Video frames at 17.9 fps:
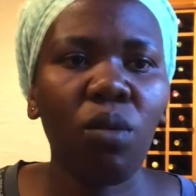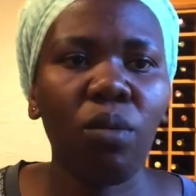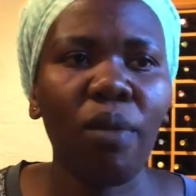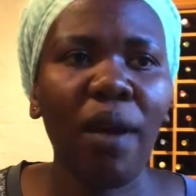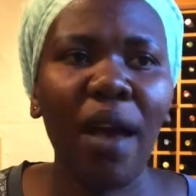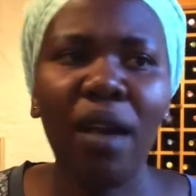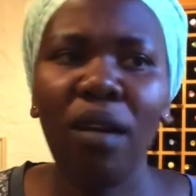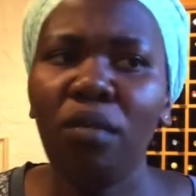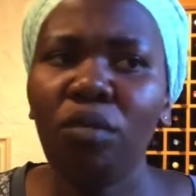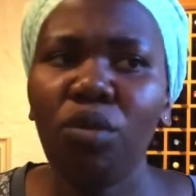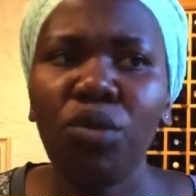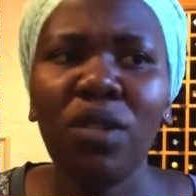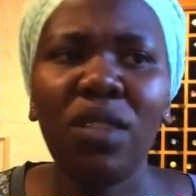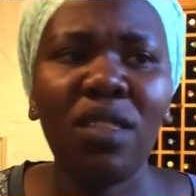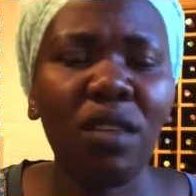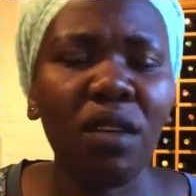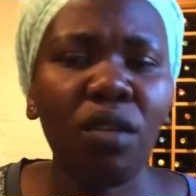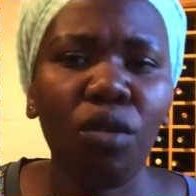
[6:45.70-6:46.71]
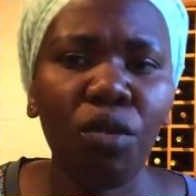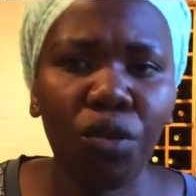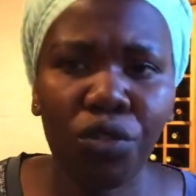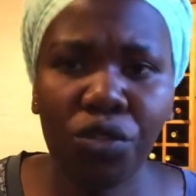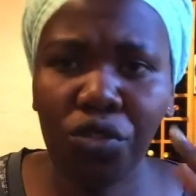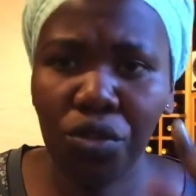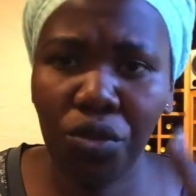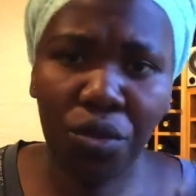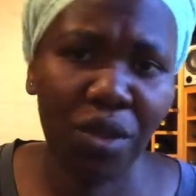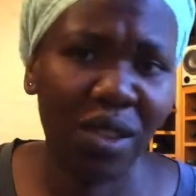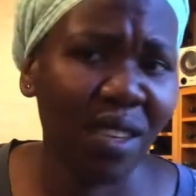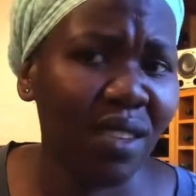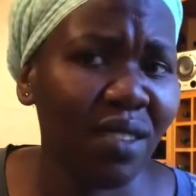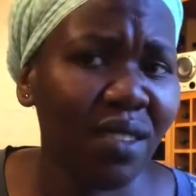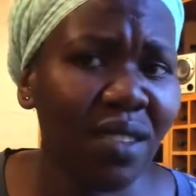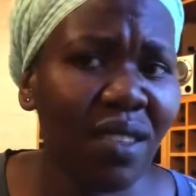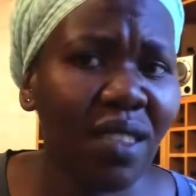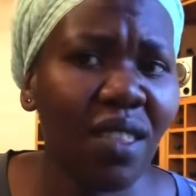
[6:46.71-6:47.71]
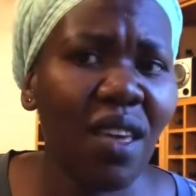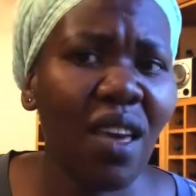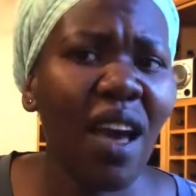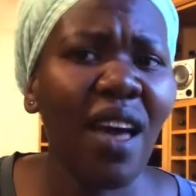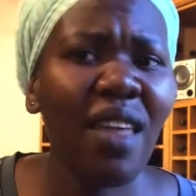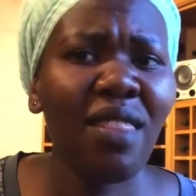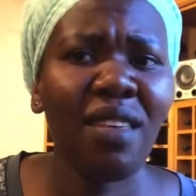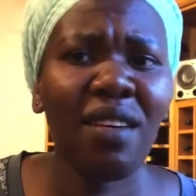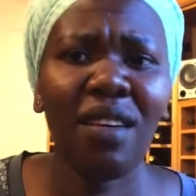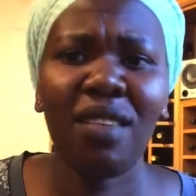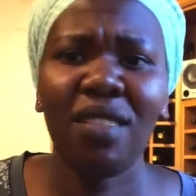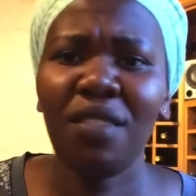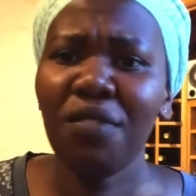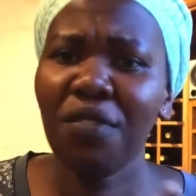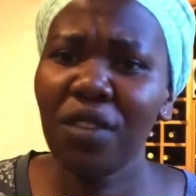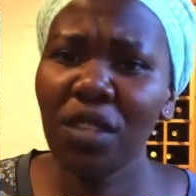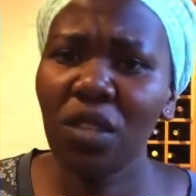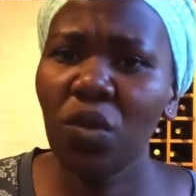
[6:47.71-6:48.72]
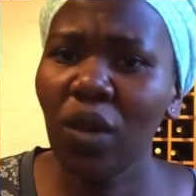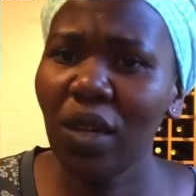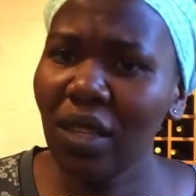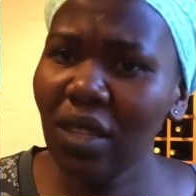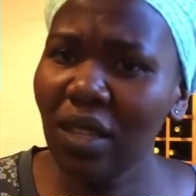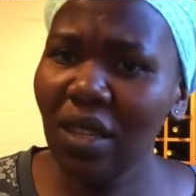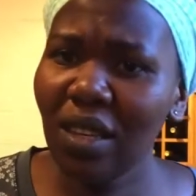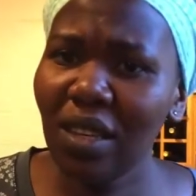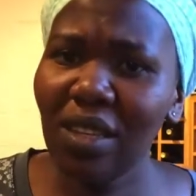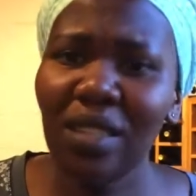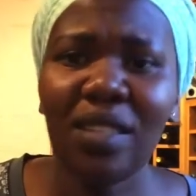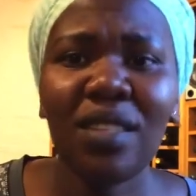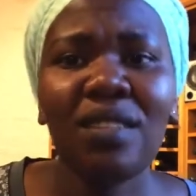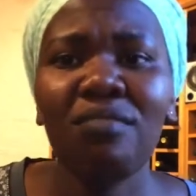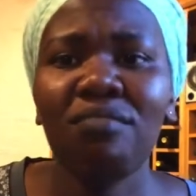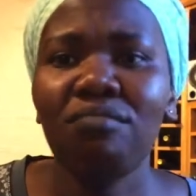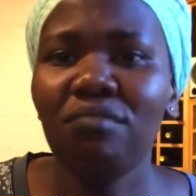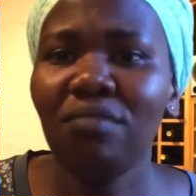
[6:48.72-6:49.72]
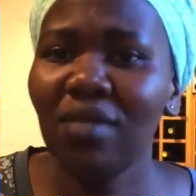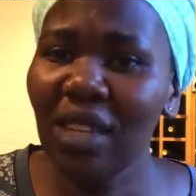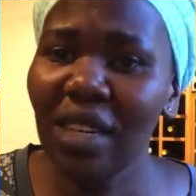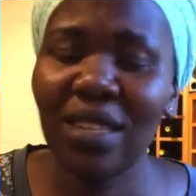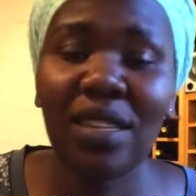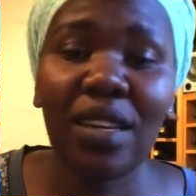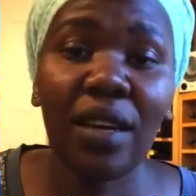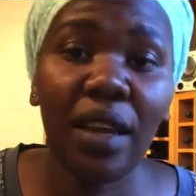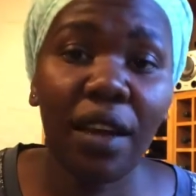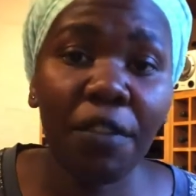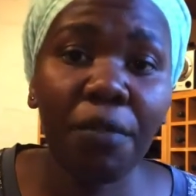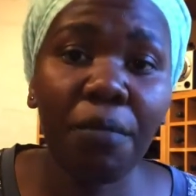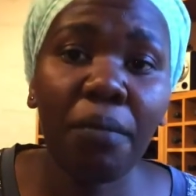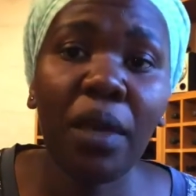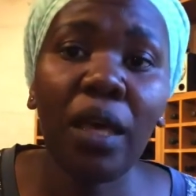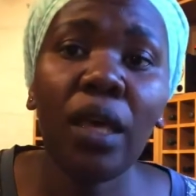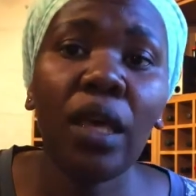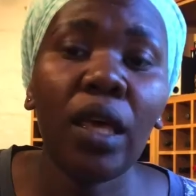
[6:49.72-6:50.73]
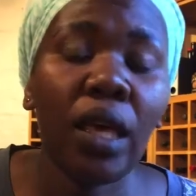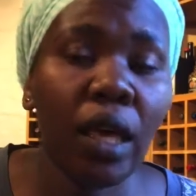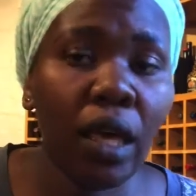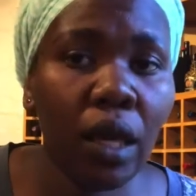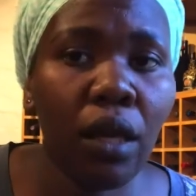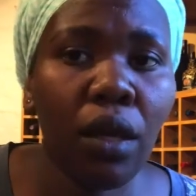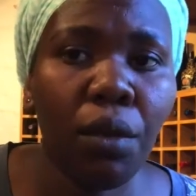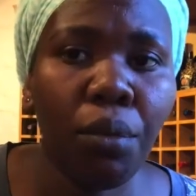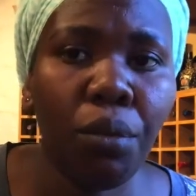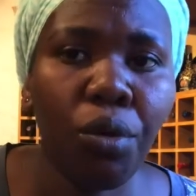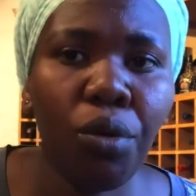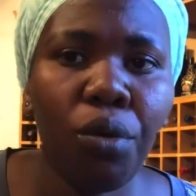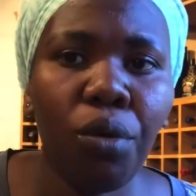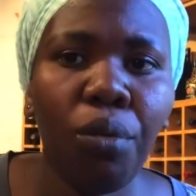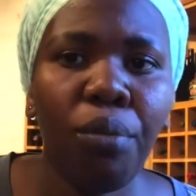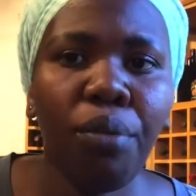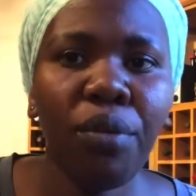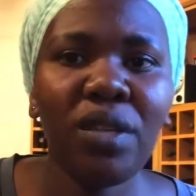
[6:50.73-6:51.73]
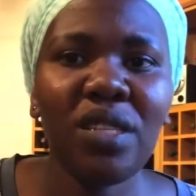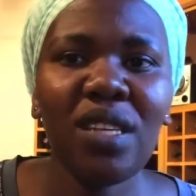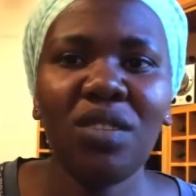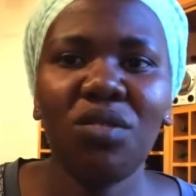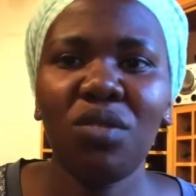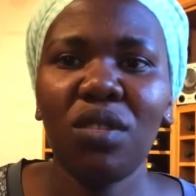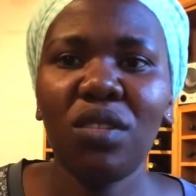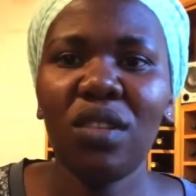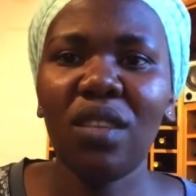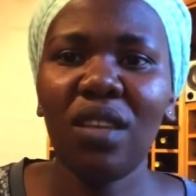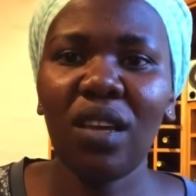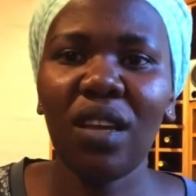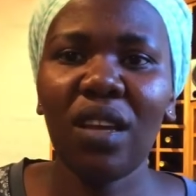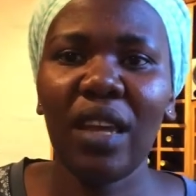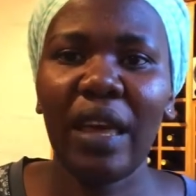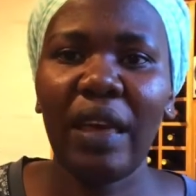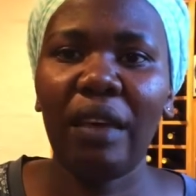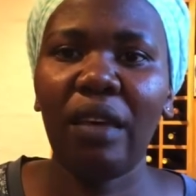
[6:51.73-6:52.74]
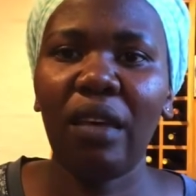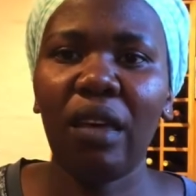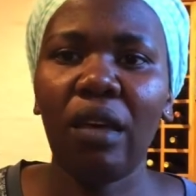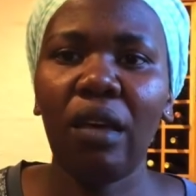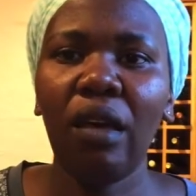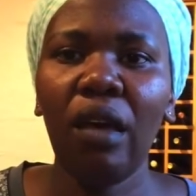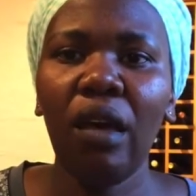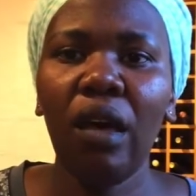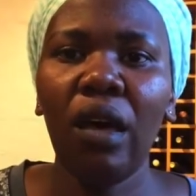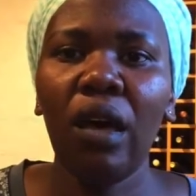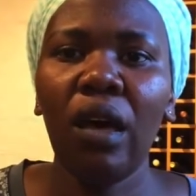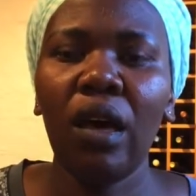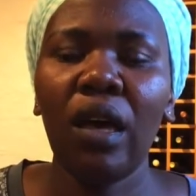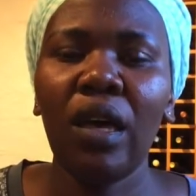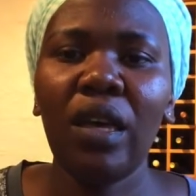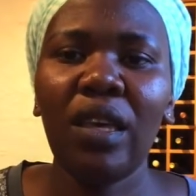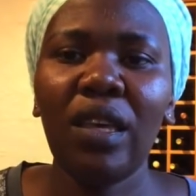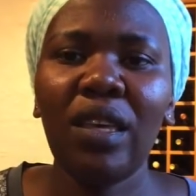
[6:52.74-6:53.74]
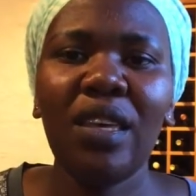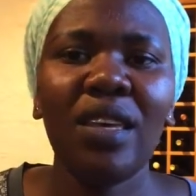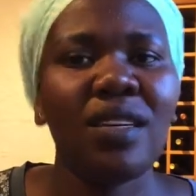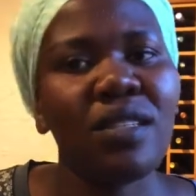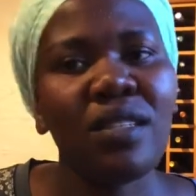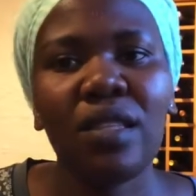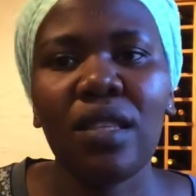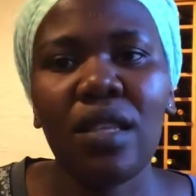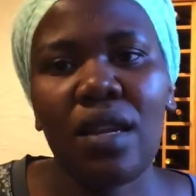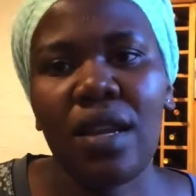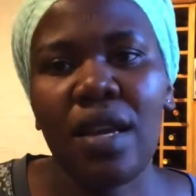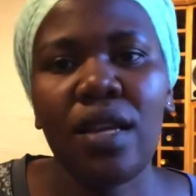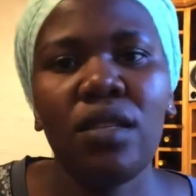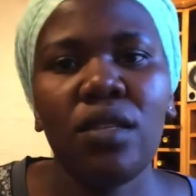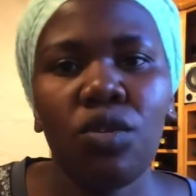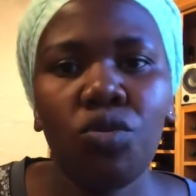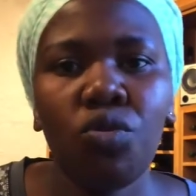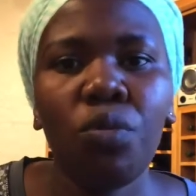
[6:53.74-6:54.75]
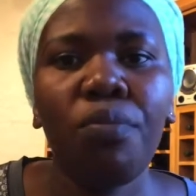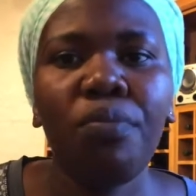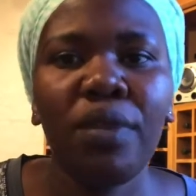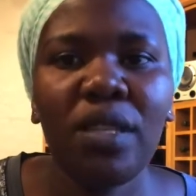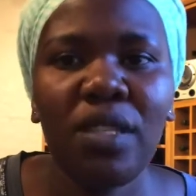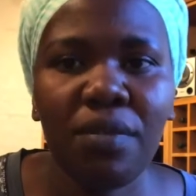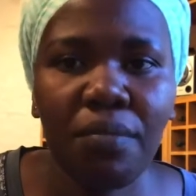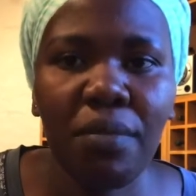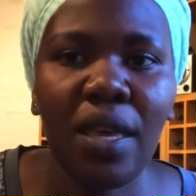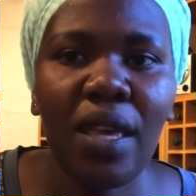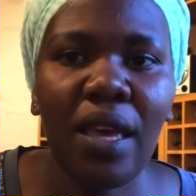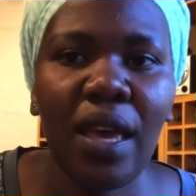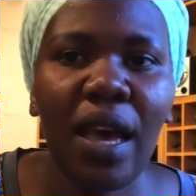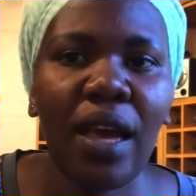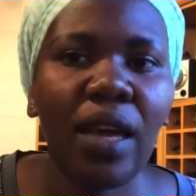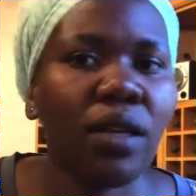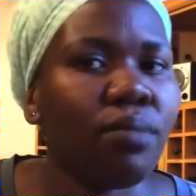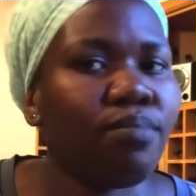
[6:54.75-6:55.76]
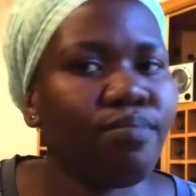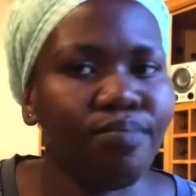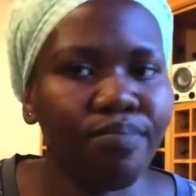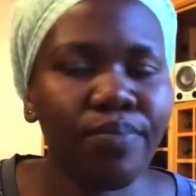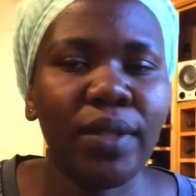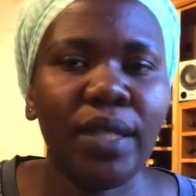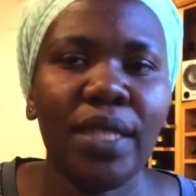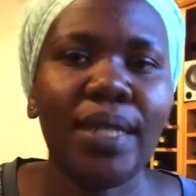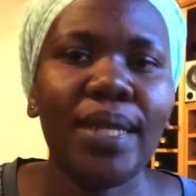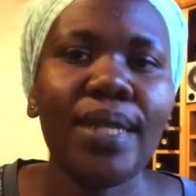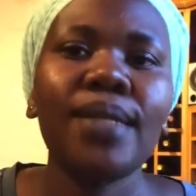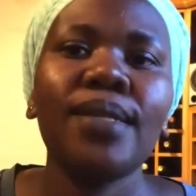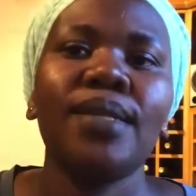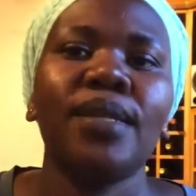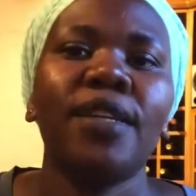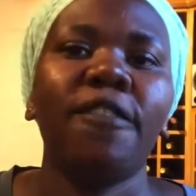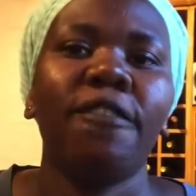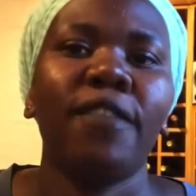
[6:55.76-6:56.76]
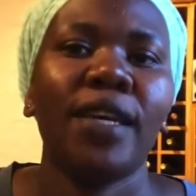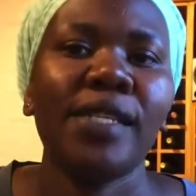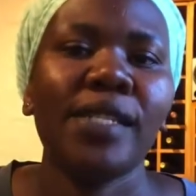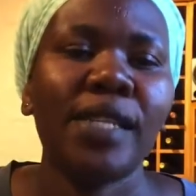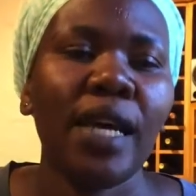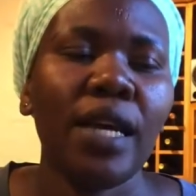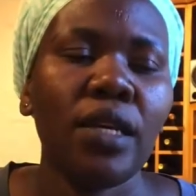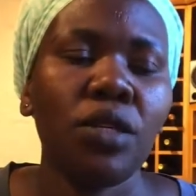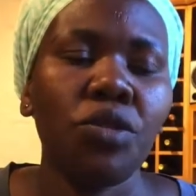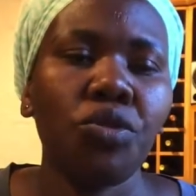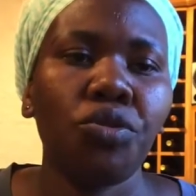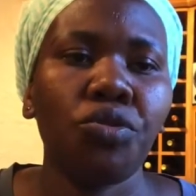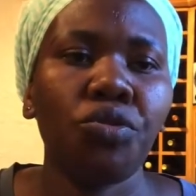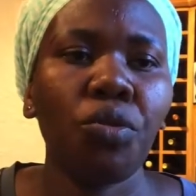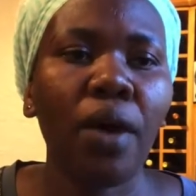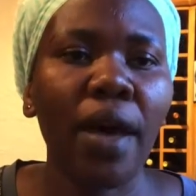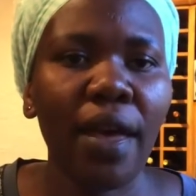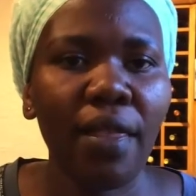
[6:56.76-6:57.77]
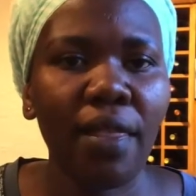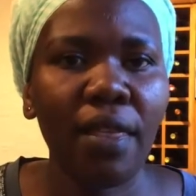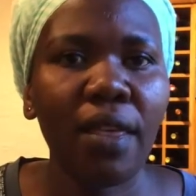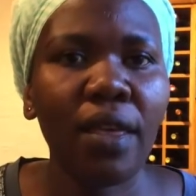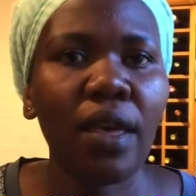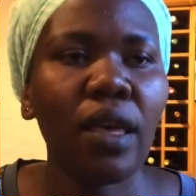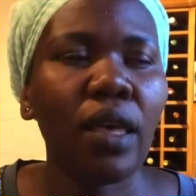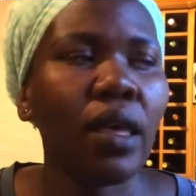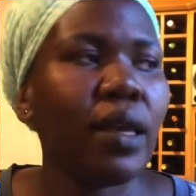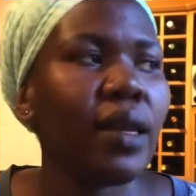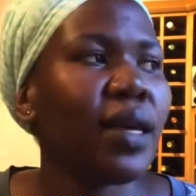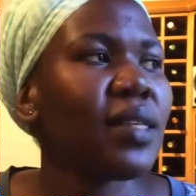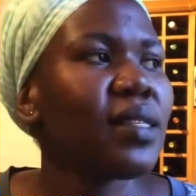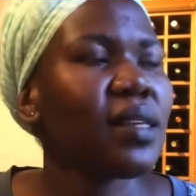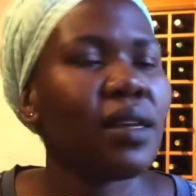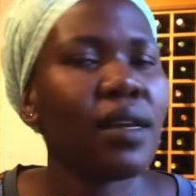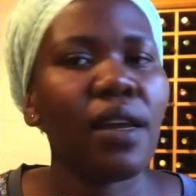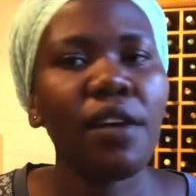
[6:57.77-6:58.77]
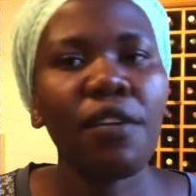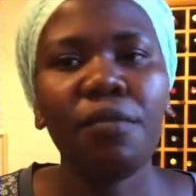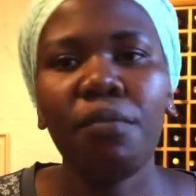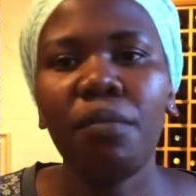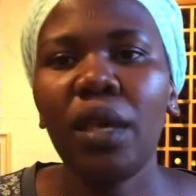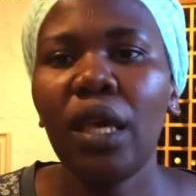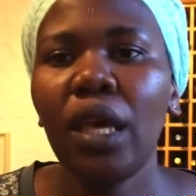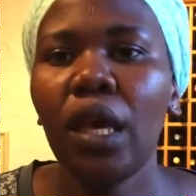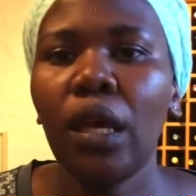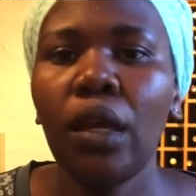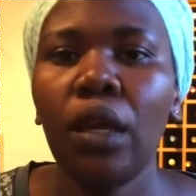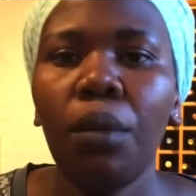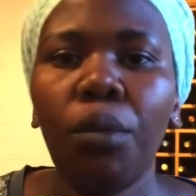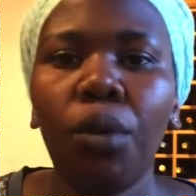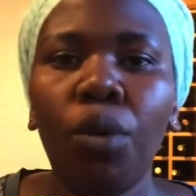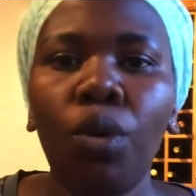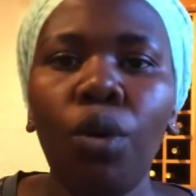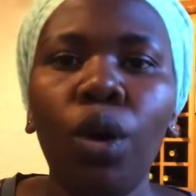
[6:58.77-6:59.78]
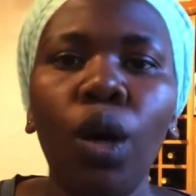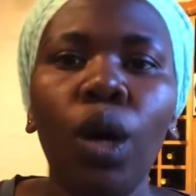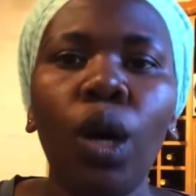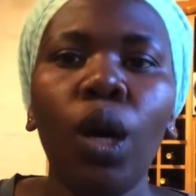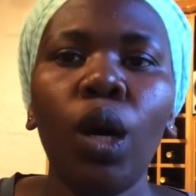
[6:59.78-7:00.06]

I could think of 2 things. The first one is that he doesn't love me anymore, because I don't think like he has the right to beat me. He doesn't have that right. So I think he doesn't love me anymore.